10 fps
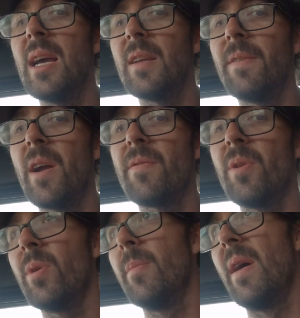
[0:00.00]
it's
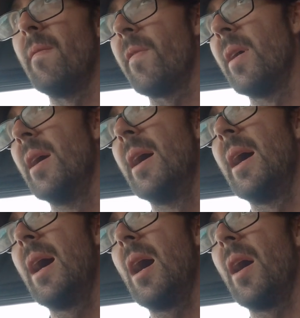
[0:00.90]
33 quid a month.
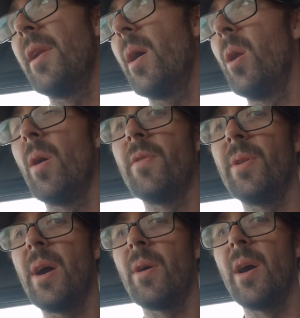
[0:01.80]
I know a lot of you are now